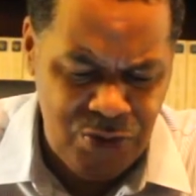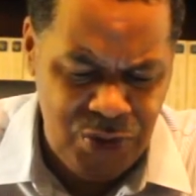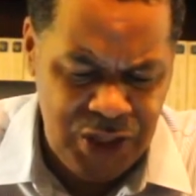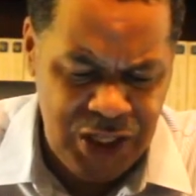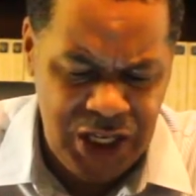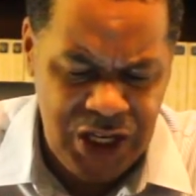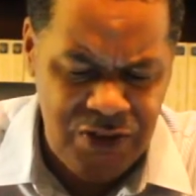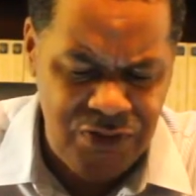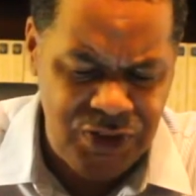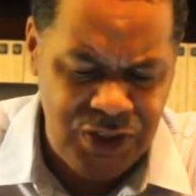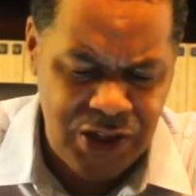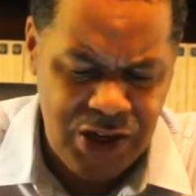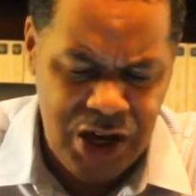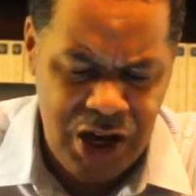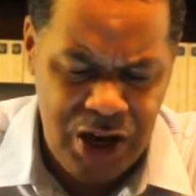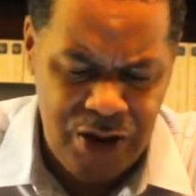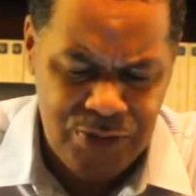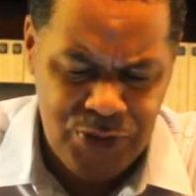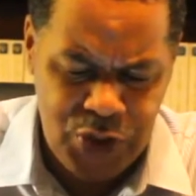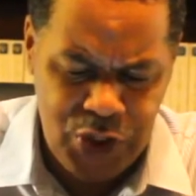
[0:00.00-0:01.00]
When evening
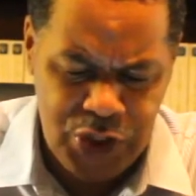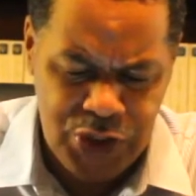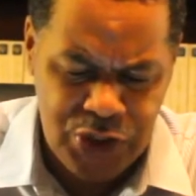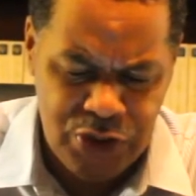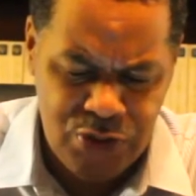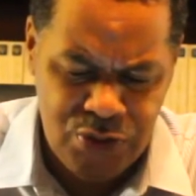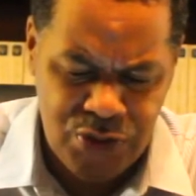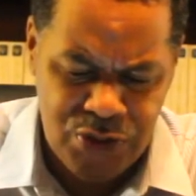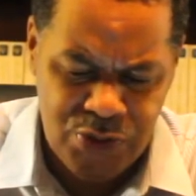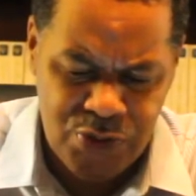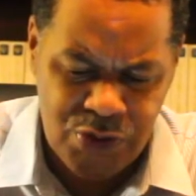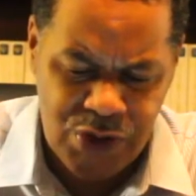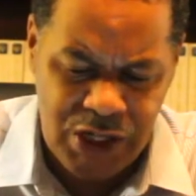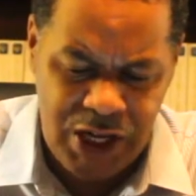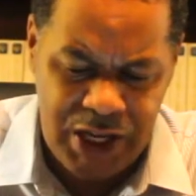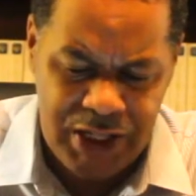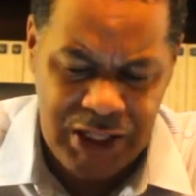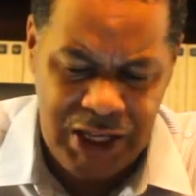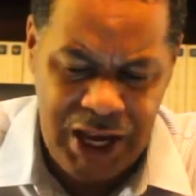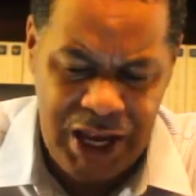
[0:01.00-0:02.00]
come, Jesus was
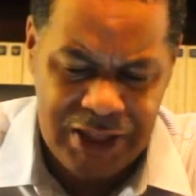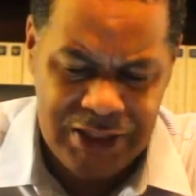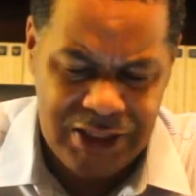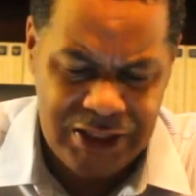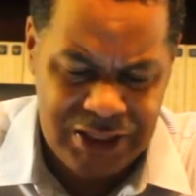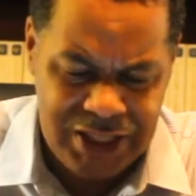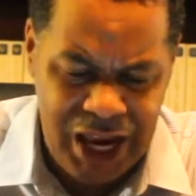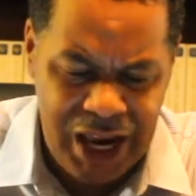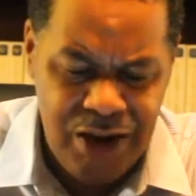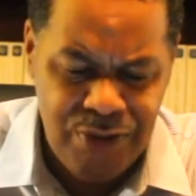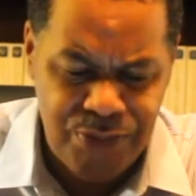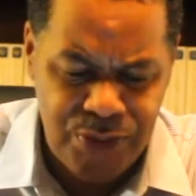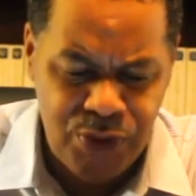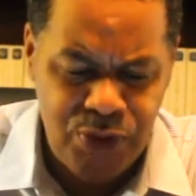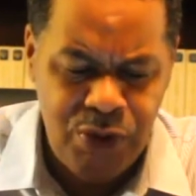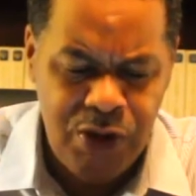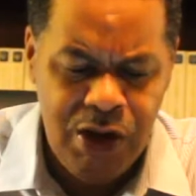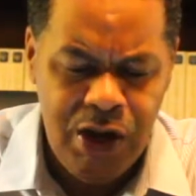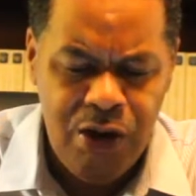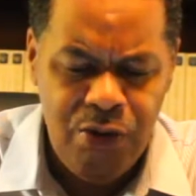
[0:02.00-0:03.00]
reclining at the
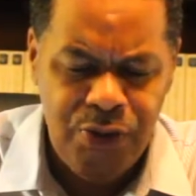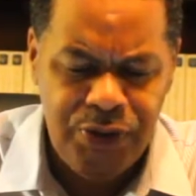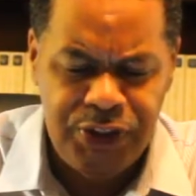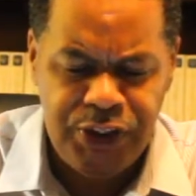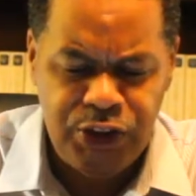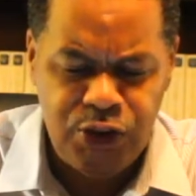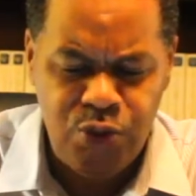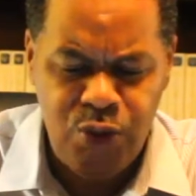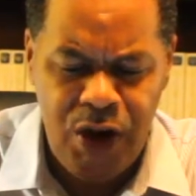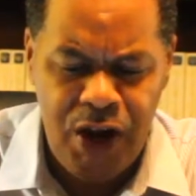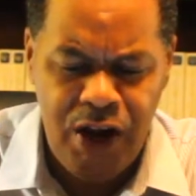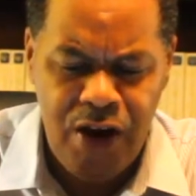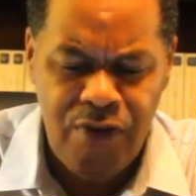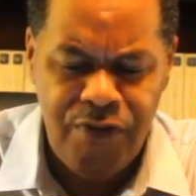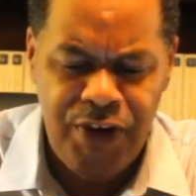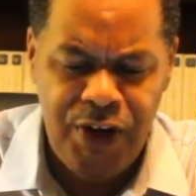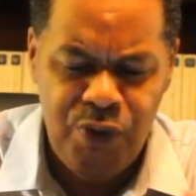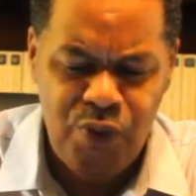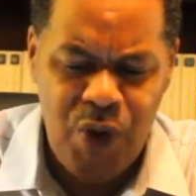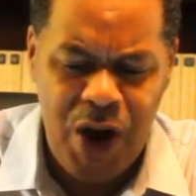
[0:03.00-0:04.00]
table with the
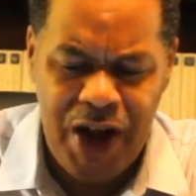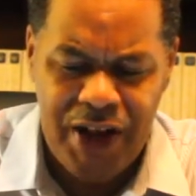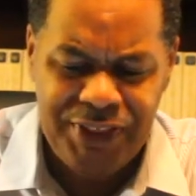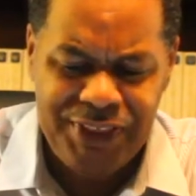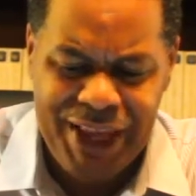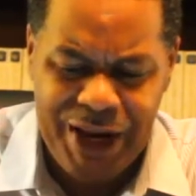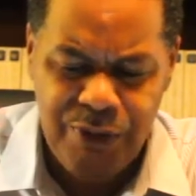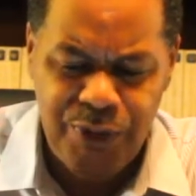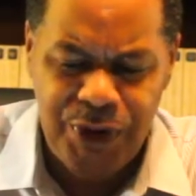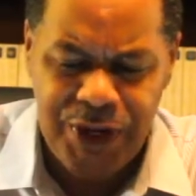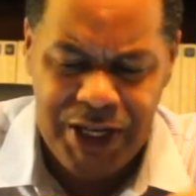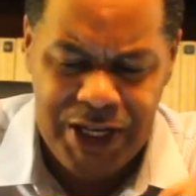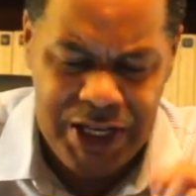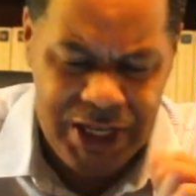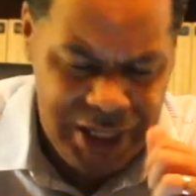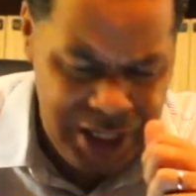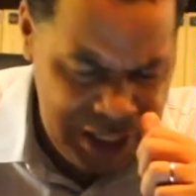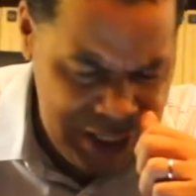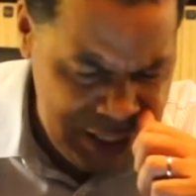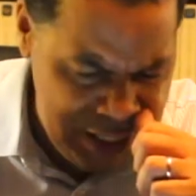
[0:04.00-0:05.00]
12, and while they were
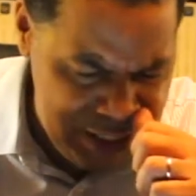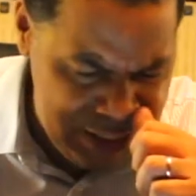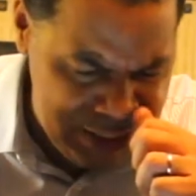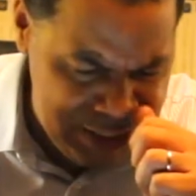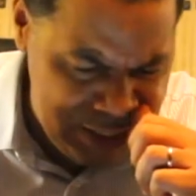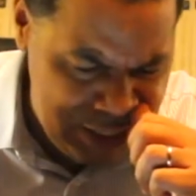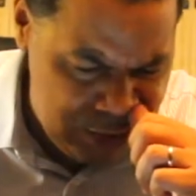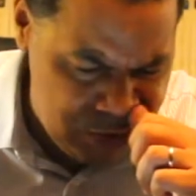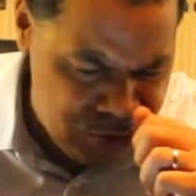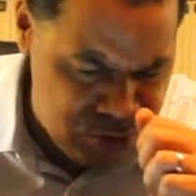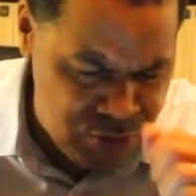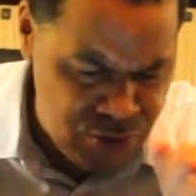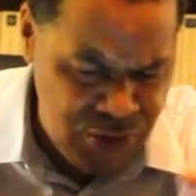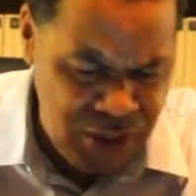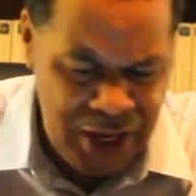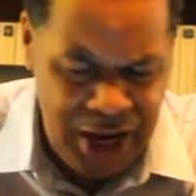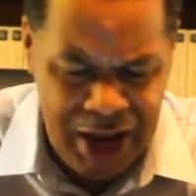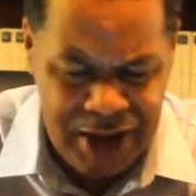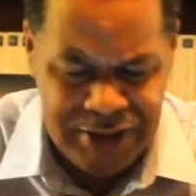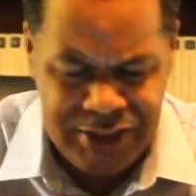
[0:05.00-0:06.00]
eating, he said,
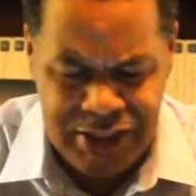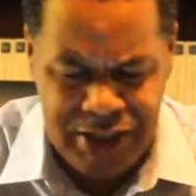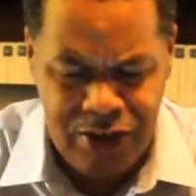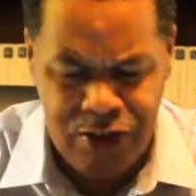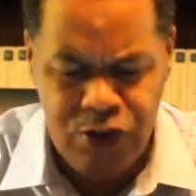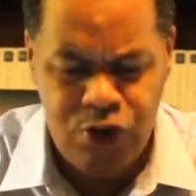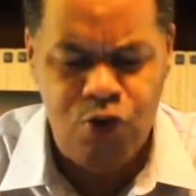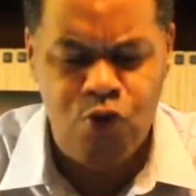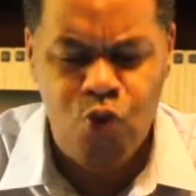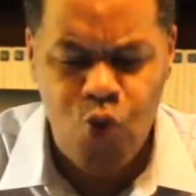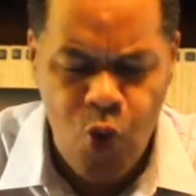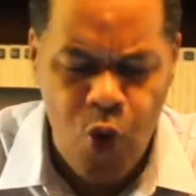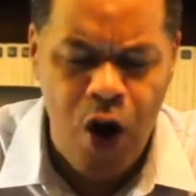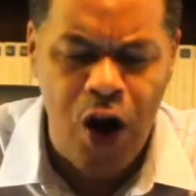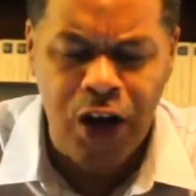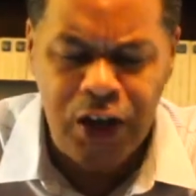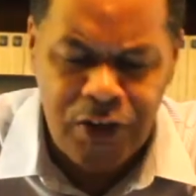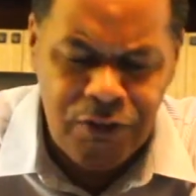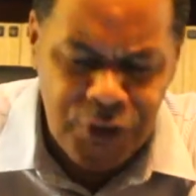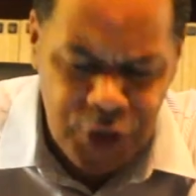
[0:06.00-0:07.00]
"Truly I tell you,
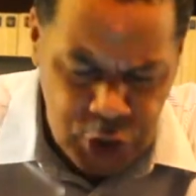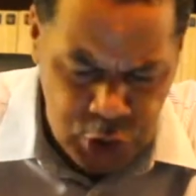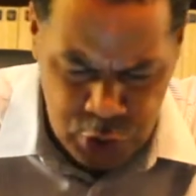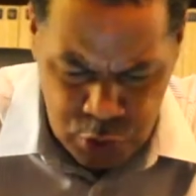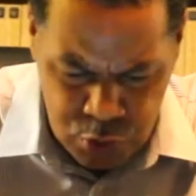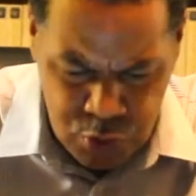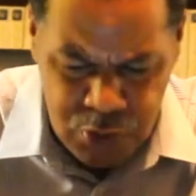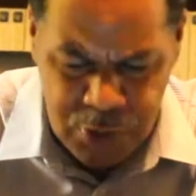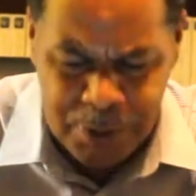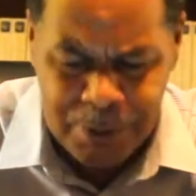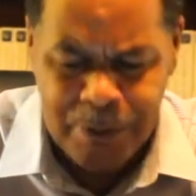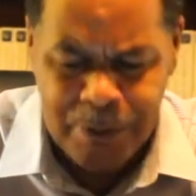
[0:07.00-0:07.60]
one of you